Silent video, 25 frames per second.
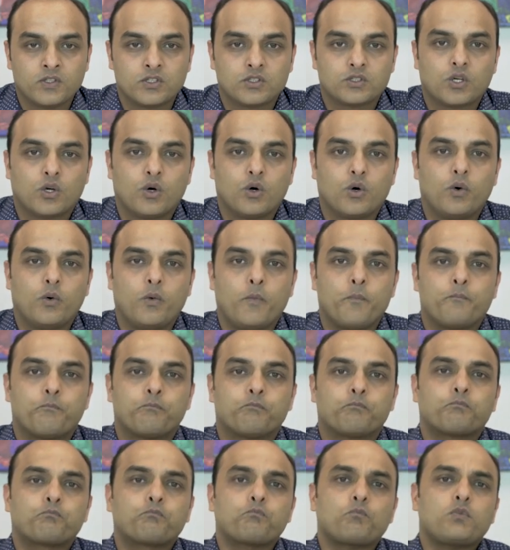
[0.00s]
So
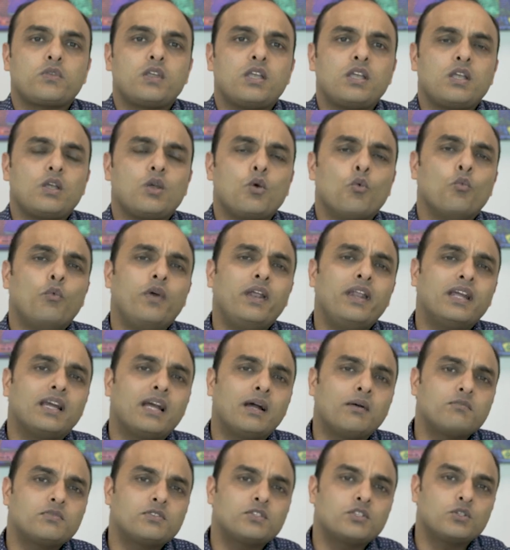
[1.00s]
when it
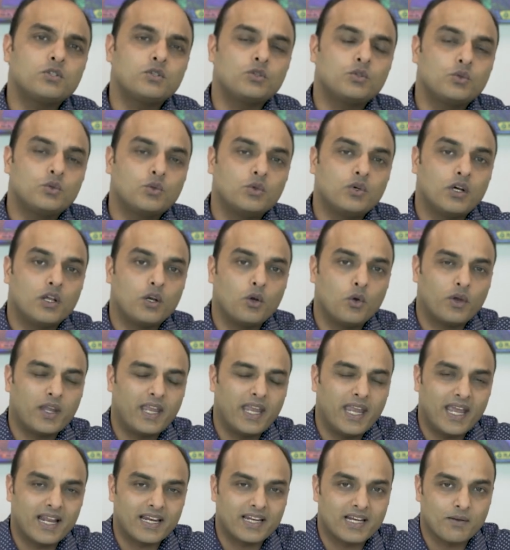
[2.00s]
comes to
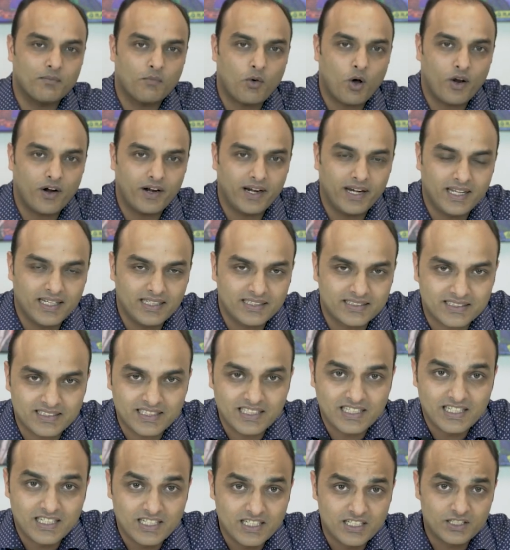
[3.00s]
looking at commodities,
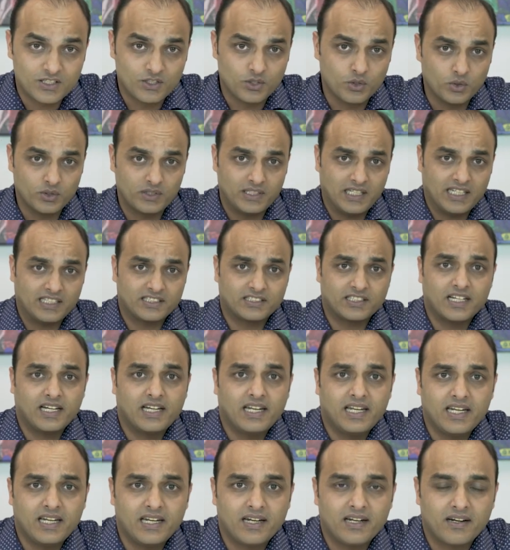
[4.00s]
two things
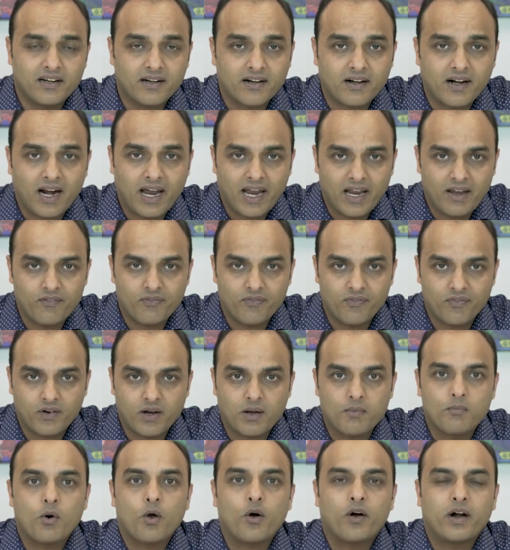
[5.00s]
really drive
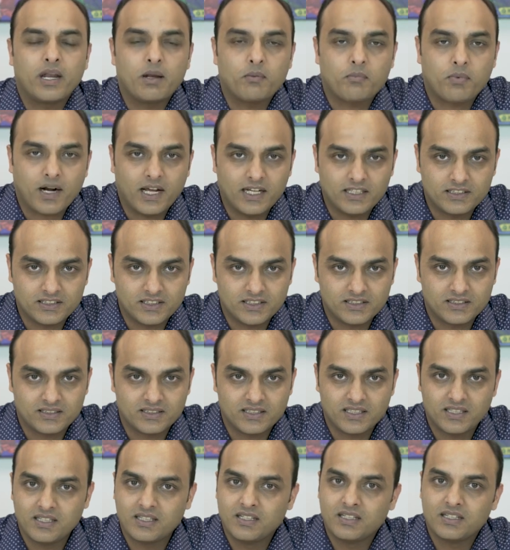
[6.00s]
commodity
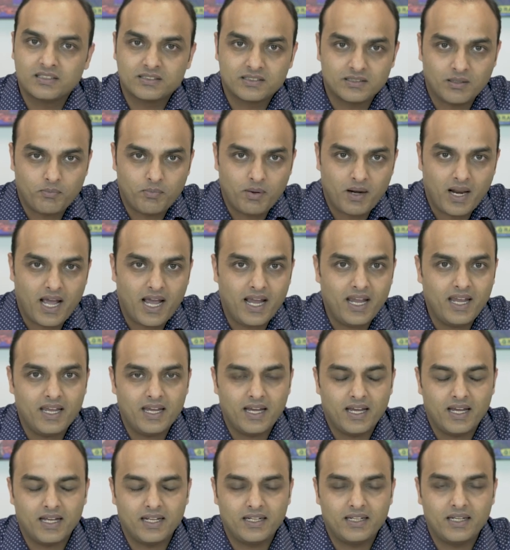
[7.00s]
prices: supply
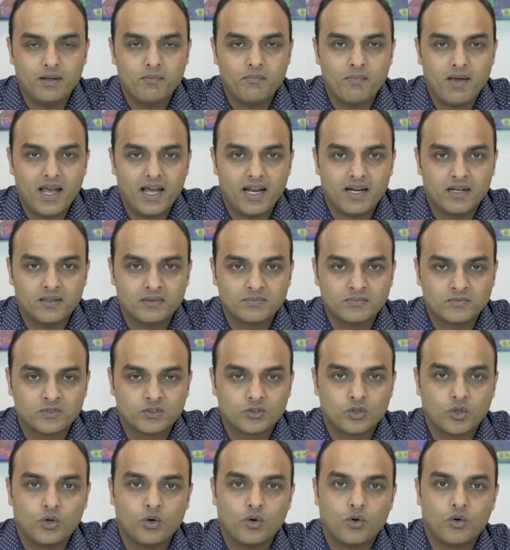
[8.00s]
and demand.
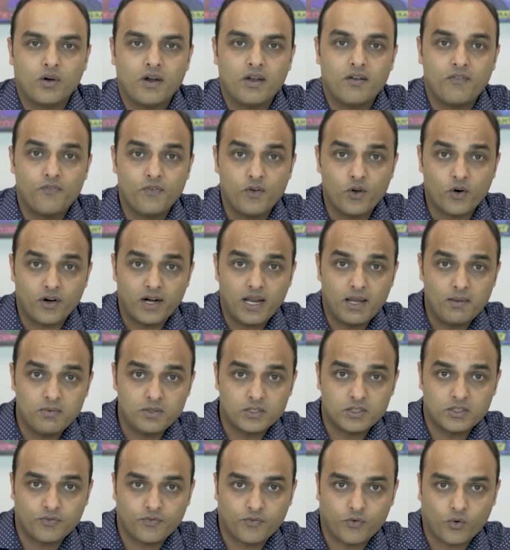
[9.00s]
So if you're
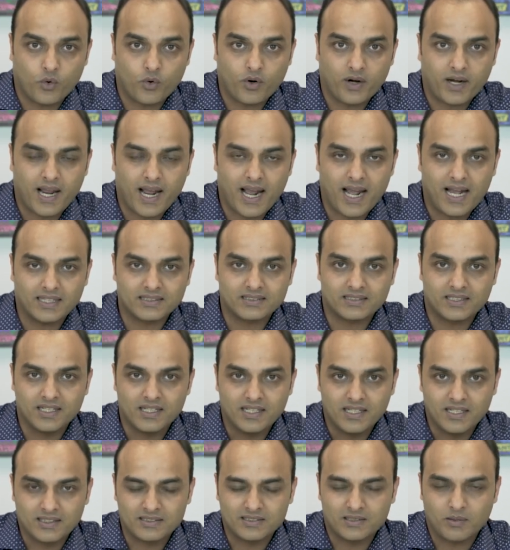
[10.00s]
able to forecast
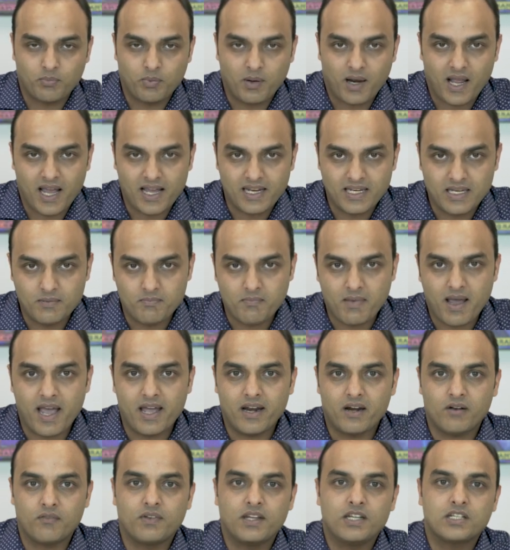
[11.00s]
supply and
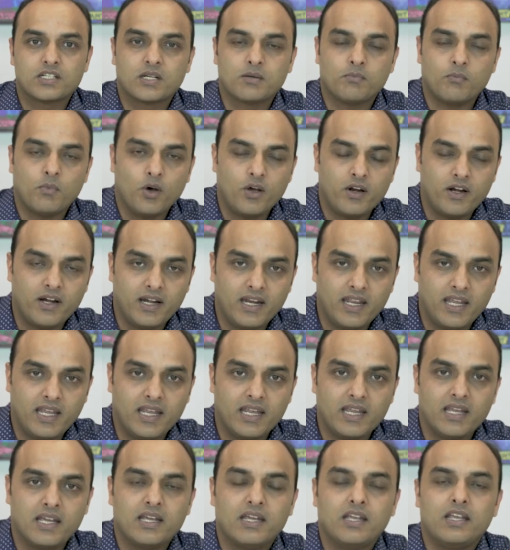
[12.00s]
demand of each
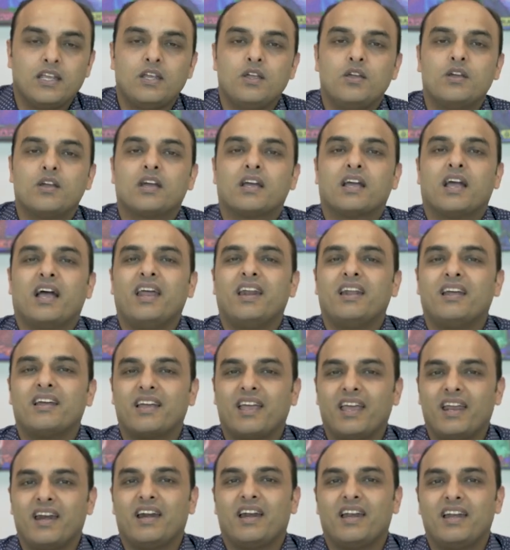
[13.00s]
commodity, you can kind
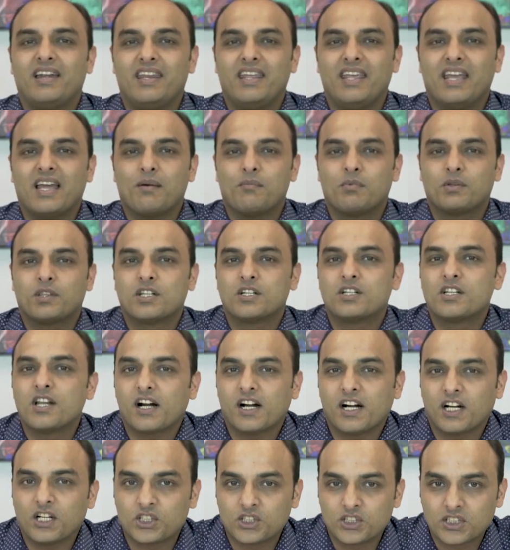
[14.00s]
of get an idea about the
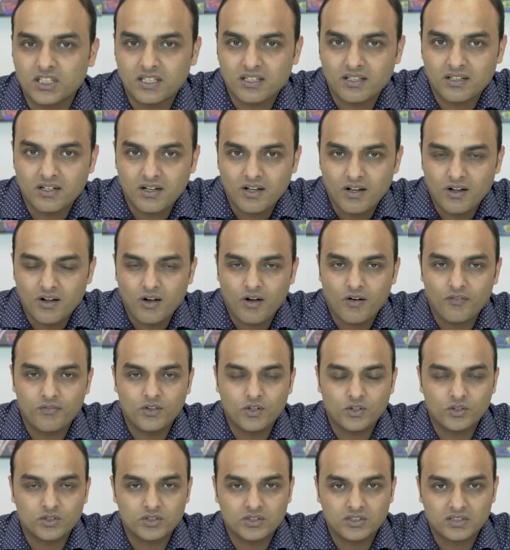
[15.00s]
direction of
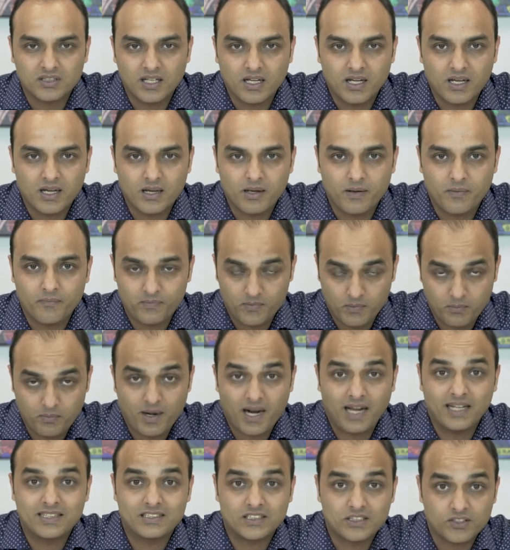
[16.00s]
those
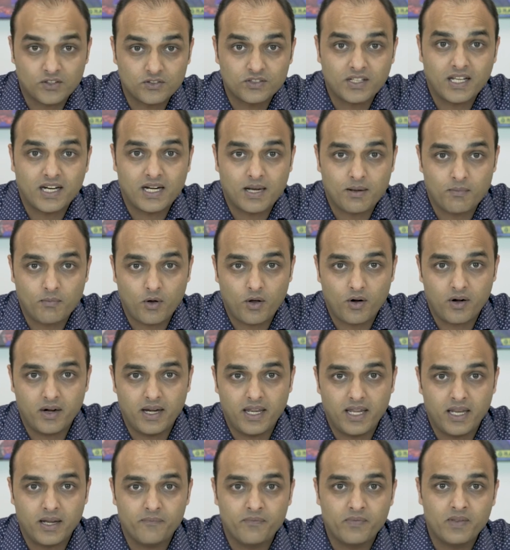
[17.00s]
prices of that
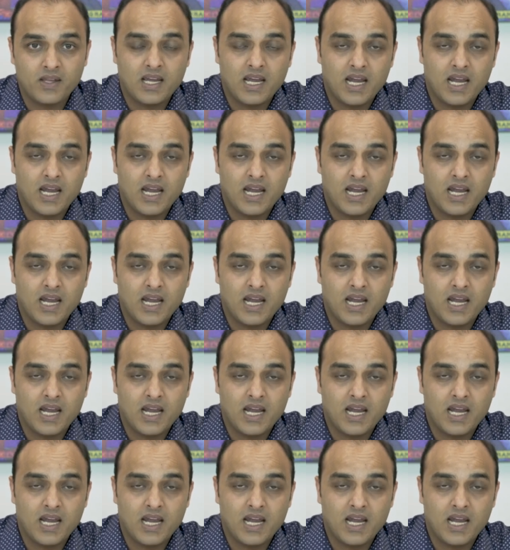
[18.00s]
commodity.